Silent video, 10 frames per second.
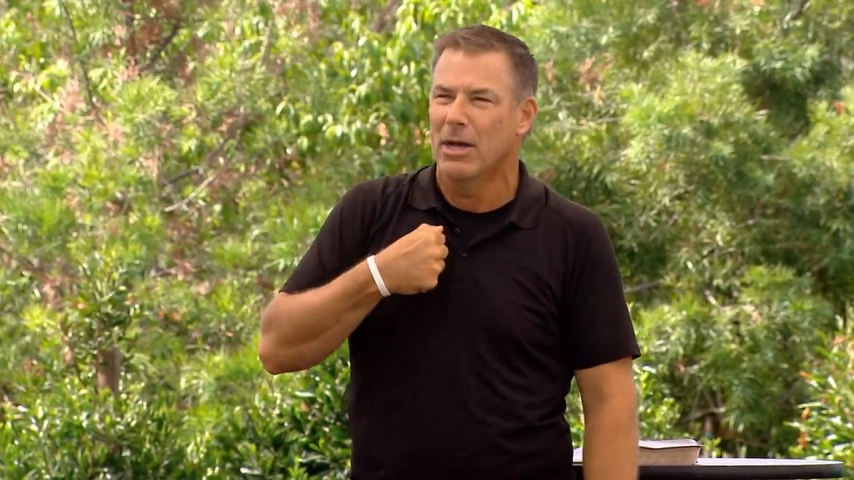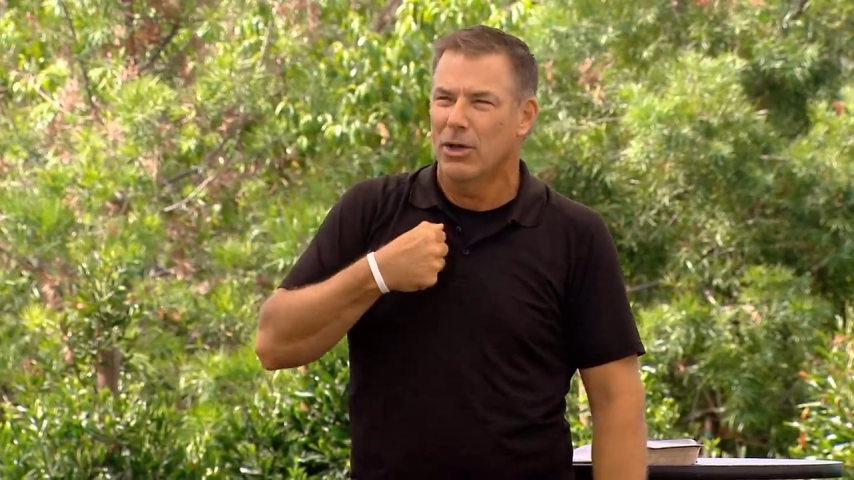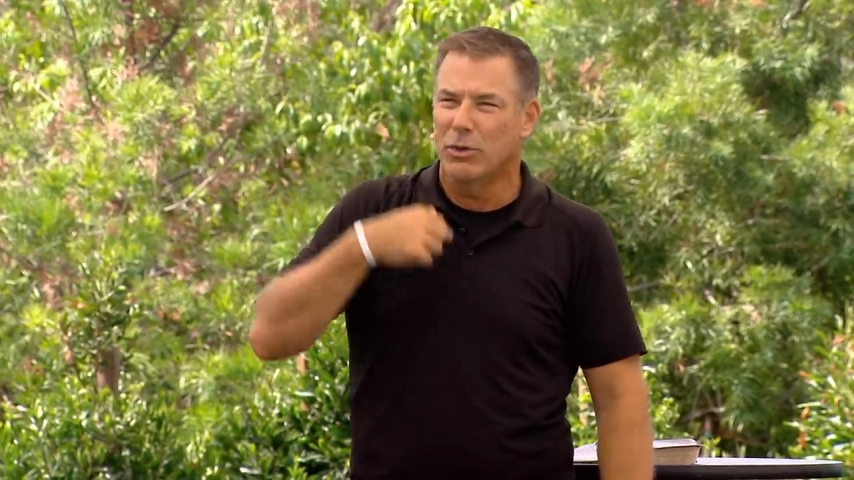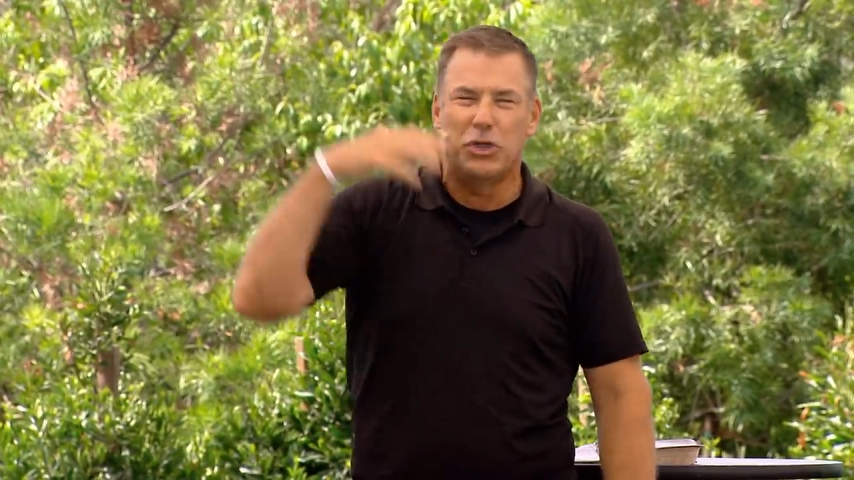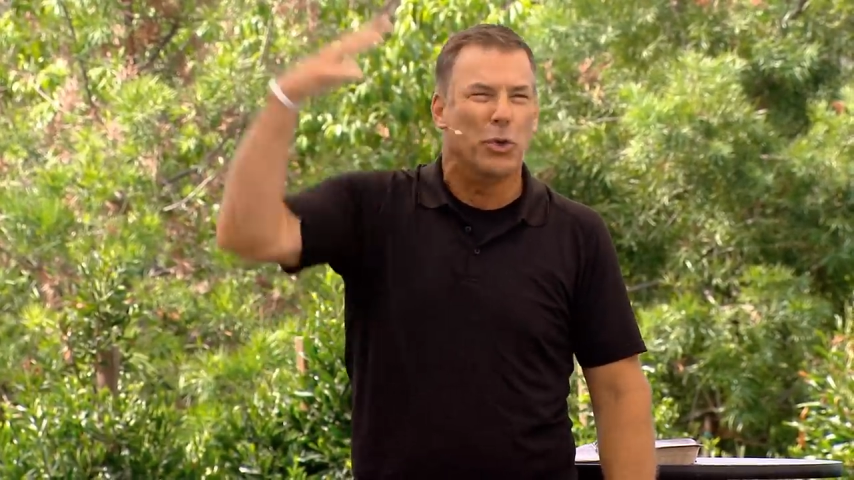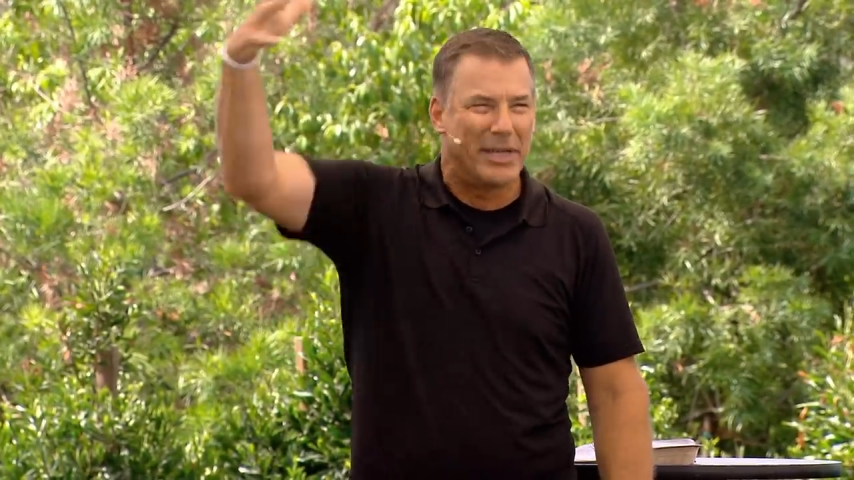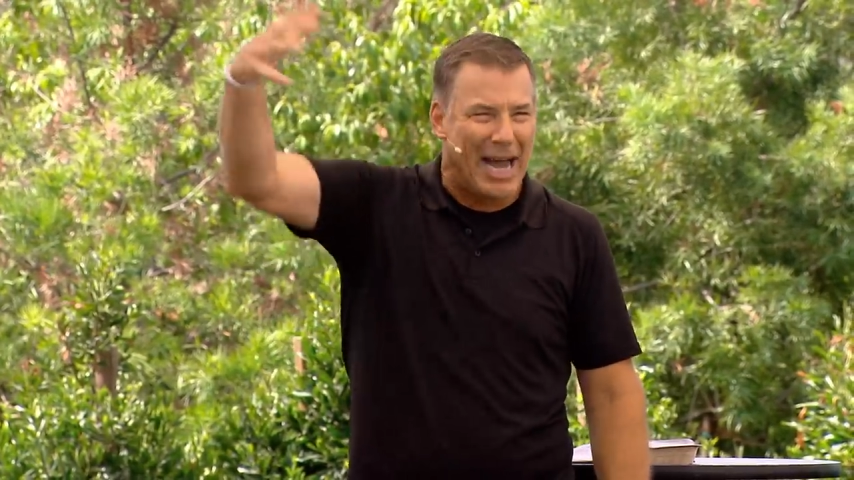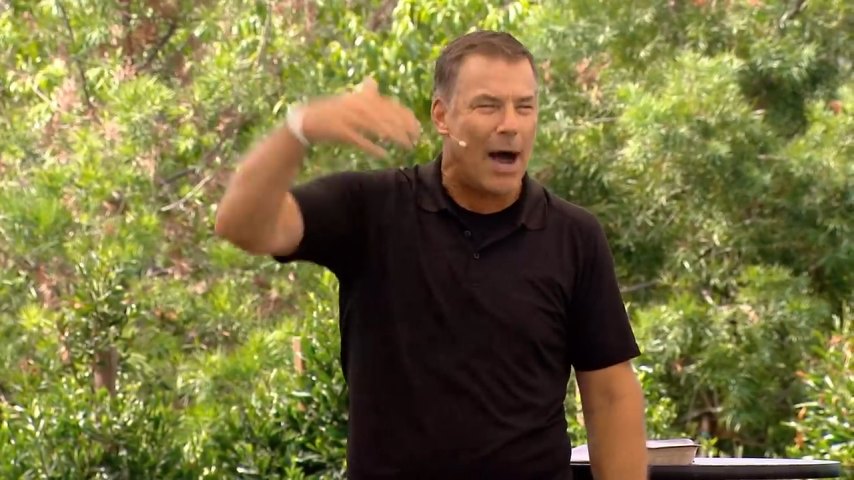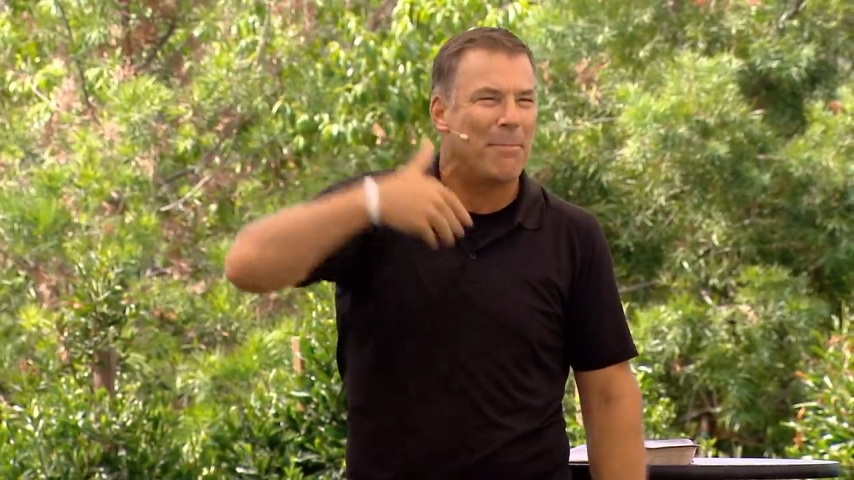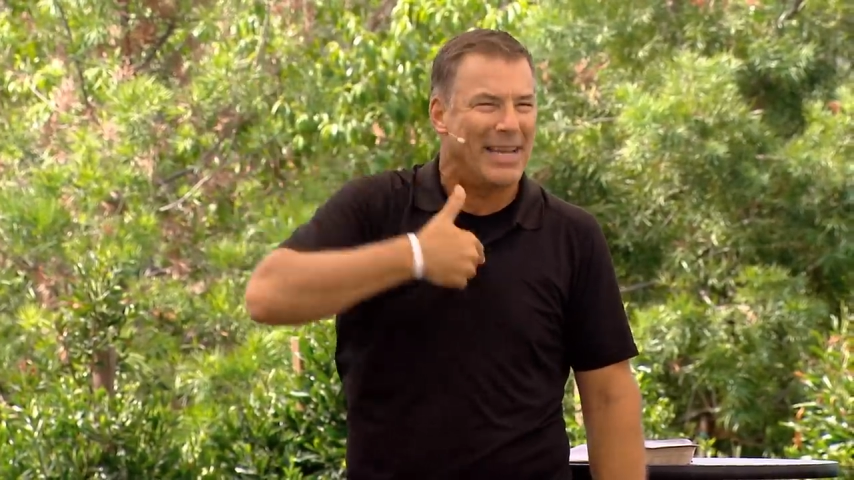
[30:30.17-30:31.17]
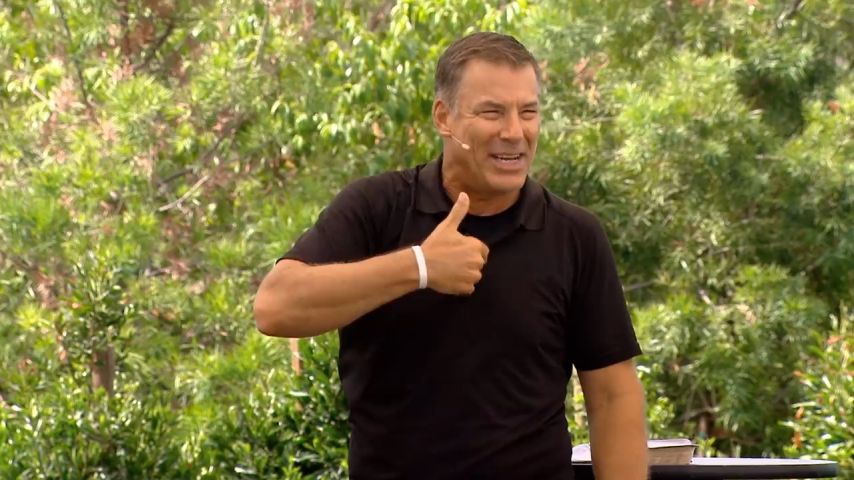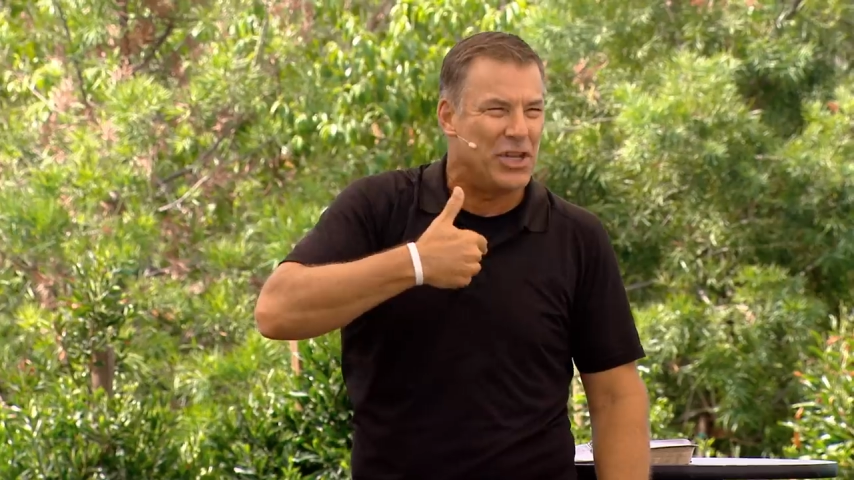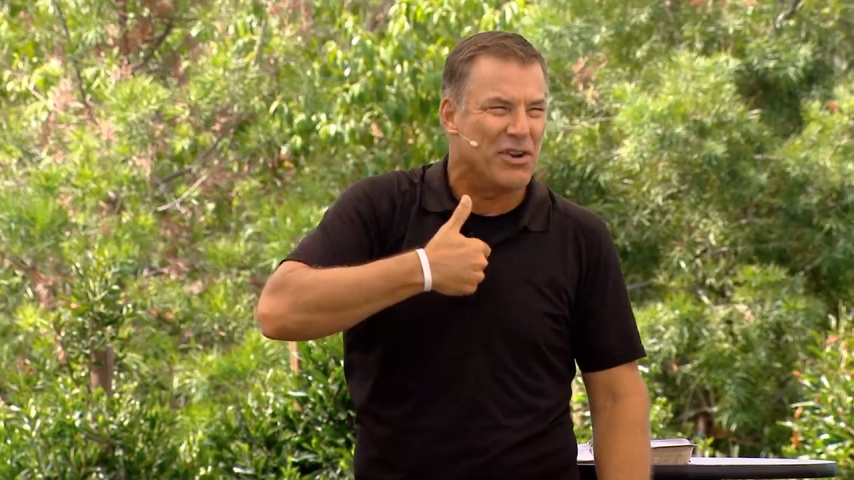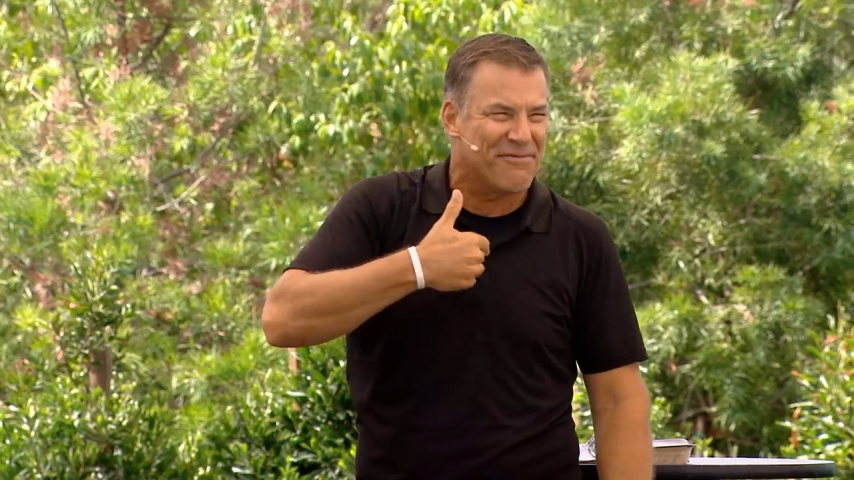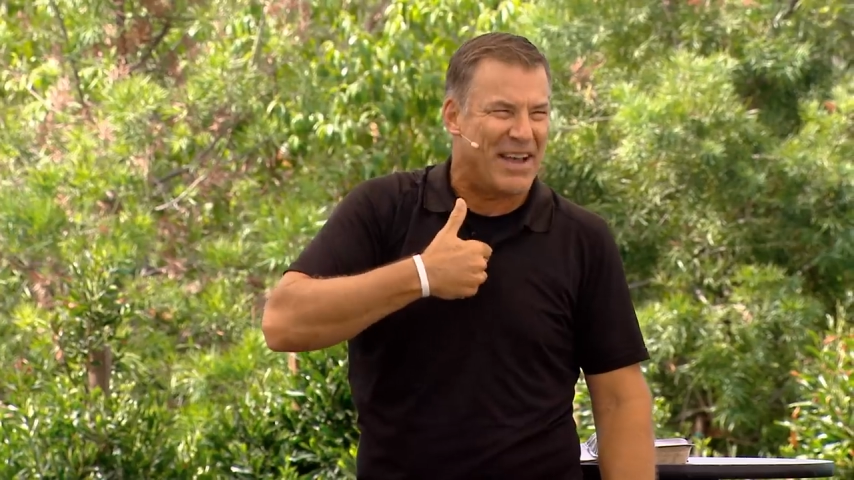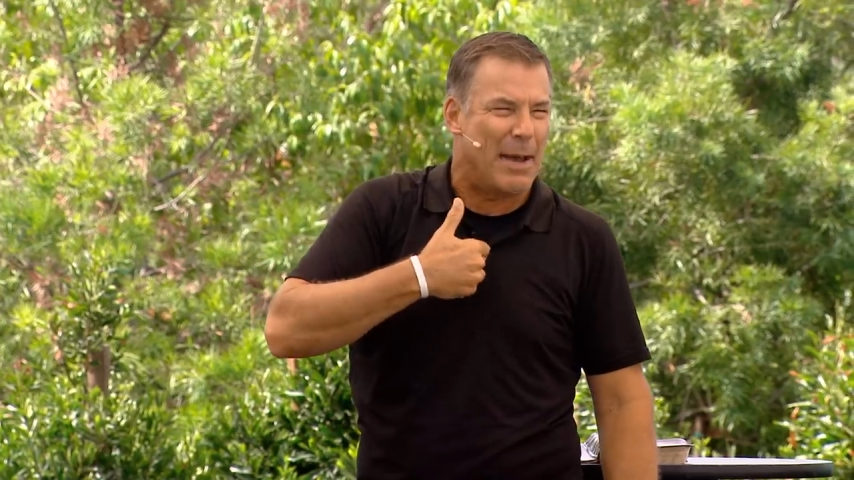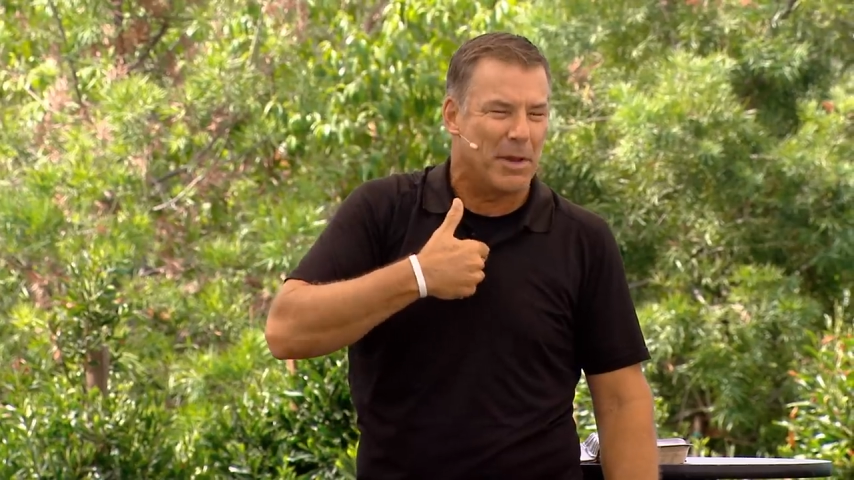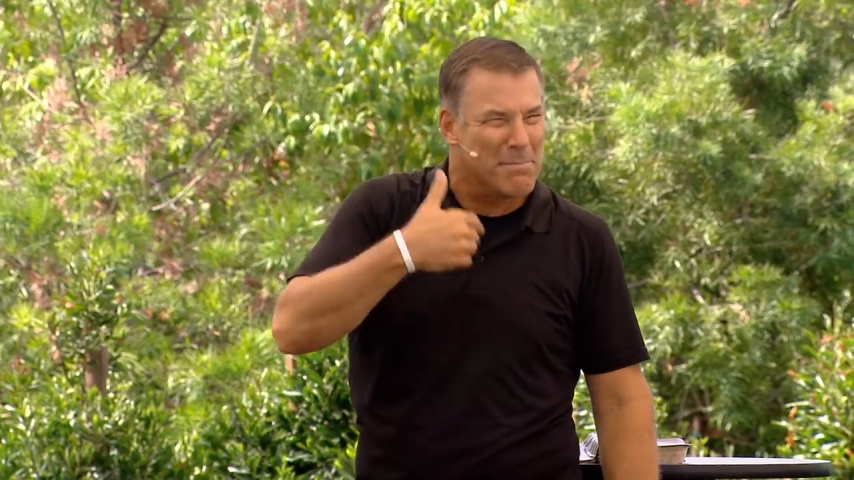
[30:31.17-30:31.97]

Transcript: Would you adopt me into your family?